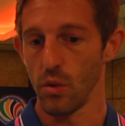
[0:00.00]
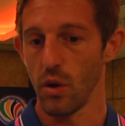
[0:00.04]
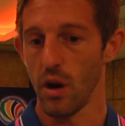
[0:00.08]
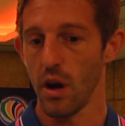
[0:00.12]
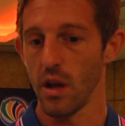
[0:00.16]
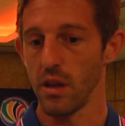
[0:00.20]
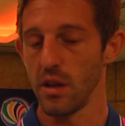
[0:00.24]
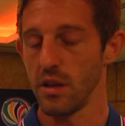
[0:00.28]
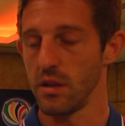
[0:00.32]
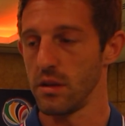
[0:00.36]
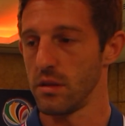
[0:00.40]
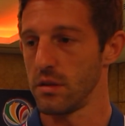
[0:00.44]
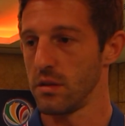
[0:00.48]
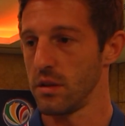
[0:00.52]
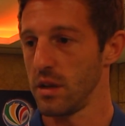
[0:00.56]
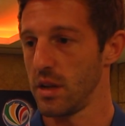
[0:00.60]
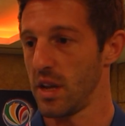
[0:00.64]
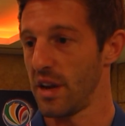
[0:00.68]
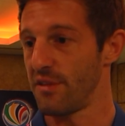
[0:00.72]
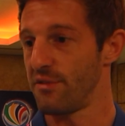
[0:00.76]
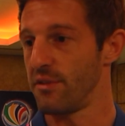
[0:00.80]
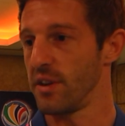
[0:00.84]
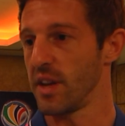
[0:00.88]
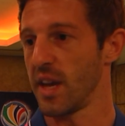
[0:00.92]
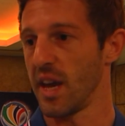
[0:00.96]
do well
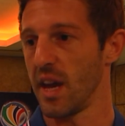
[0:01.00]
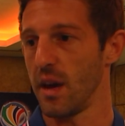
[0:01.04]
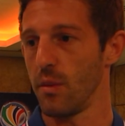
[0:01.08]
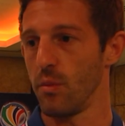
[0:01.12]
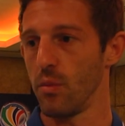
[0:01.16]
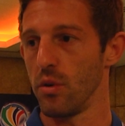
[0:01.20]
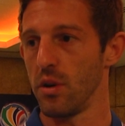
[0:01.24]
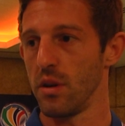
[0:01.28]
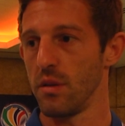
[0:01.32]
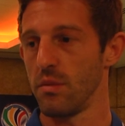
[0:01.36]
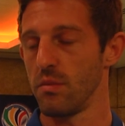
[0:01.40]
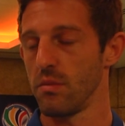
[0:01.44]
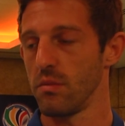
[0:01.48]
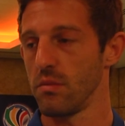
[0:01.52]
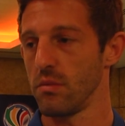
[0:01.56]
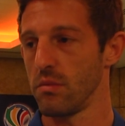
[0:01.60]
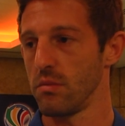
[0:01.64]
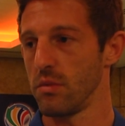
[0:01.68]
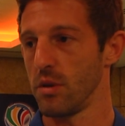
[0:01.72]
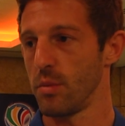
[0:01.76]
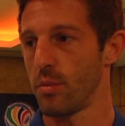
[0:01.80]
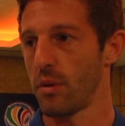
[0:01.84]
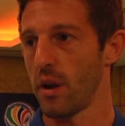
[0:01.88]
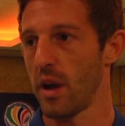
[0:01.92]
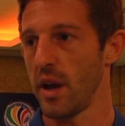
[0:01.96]
in every game we're
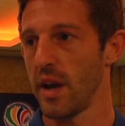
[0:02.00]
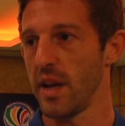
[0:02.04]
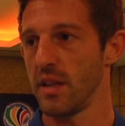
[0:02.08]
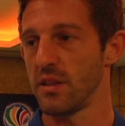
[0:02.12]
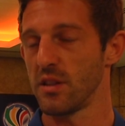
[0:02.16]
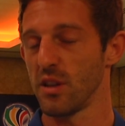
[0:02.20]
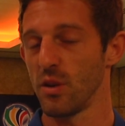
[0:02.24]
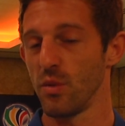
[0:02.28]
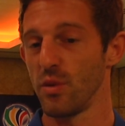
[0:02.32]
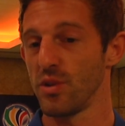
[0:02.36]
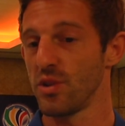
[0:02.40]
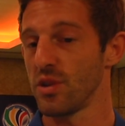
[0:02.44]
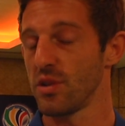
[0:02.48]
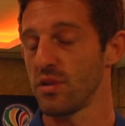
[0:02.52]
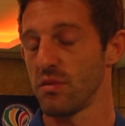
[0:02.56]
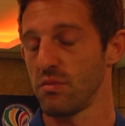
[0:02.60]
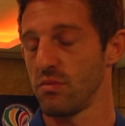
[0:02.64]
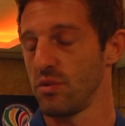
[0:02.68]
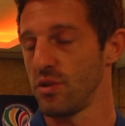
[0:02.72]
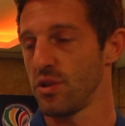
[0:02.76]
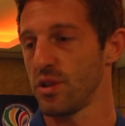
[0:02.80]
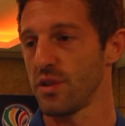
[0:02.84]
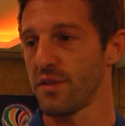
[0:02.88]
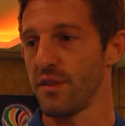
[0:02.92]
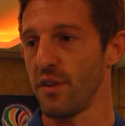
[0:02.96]
playing. So we're
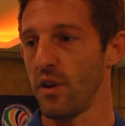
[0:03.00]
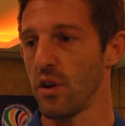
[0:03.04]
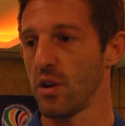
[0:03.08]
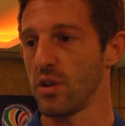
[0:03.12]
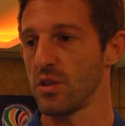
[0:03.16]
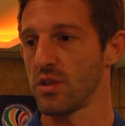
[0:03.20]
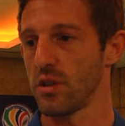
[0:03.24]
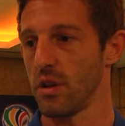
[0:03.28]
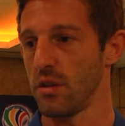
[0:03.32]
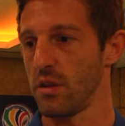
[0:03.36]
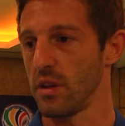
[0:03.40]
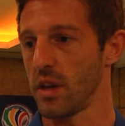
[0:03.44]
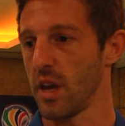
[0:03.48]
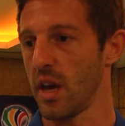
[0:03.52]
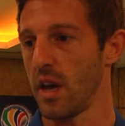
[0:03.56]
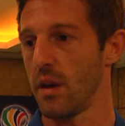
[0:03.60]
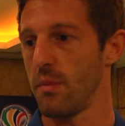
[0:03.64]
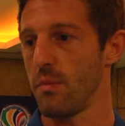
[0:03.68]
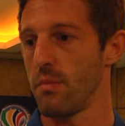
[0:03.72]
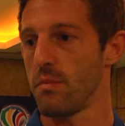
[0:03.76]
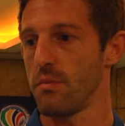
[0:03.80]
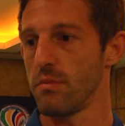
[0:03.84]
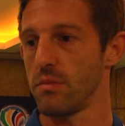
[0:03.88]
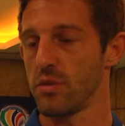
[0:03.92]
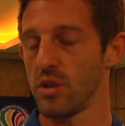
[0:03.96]
just focused on the
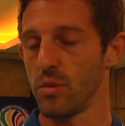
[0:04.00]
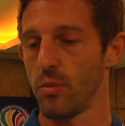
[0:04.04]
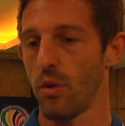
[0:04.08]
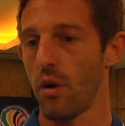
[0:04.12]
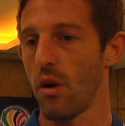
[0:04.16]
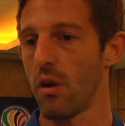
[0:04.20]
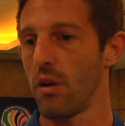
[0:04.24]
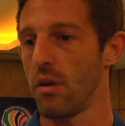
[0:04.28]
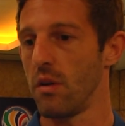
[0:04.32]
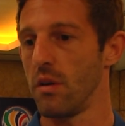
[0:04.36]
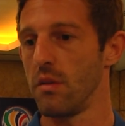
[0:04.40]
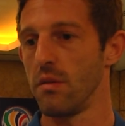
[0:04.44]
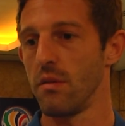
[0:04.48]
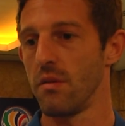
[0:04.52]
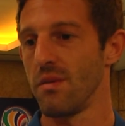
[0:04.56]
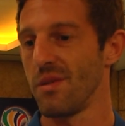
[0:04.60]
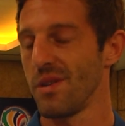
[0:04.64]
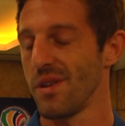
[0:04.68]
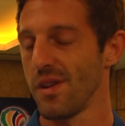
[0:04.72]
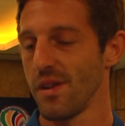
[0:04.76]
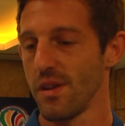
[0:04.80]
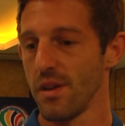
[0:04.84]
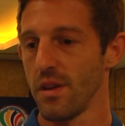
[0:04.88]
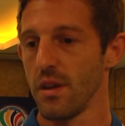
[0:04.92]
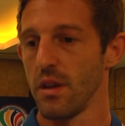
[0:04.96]
game tomorrow
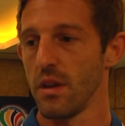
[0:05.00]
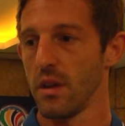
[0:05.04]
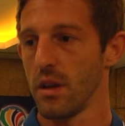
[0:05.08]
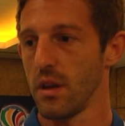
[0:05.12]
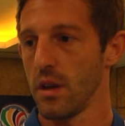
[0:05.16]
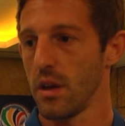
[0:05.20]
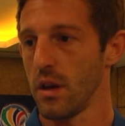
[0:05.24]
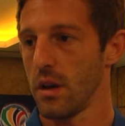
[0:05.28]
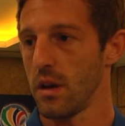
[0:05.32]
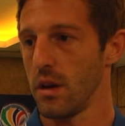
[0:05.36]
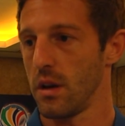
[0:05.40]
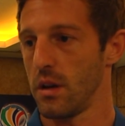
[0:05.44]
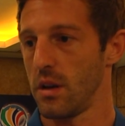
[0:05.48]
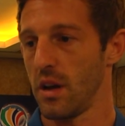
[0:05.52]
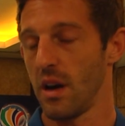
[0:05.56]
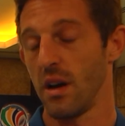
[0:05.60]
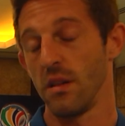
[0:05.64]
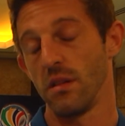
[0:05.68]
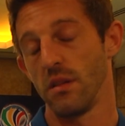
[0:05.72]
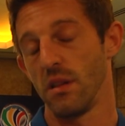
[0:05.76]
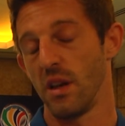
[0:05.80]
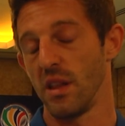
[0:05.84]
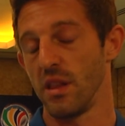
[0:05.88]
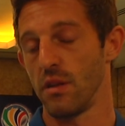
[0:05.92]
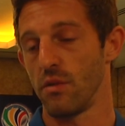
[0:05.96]
and
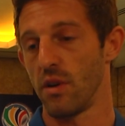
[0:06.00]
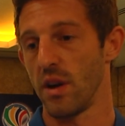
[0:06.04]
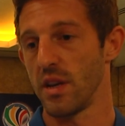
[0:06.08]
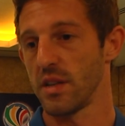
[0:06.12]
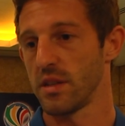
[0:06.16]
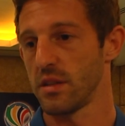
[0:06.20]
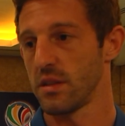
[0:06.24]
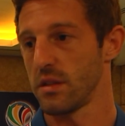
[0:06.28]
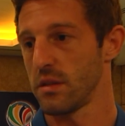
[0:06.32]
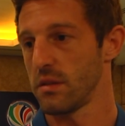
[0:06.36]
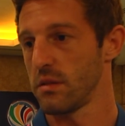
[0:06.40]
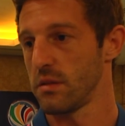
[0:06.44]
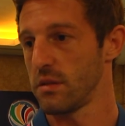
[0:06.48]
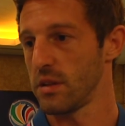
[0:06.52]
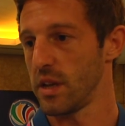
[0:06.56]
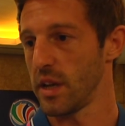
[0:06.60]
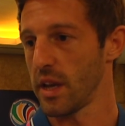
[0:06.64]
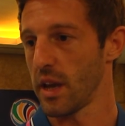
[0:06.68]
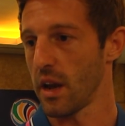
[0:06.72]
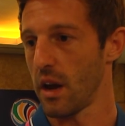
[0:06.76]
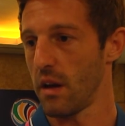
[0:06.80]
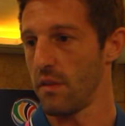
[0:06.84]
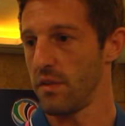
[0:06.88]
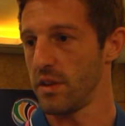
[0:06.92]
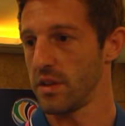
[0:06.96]
let the rest
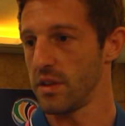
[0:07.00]
take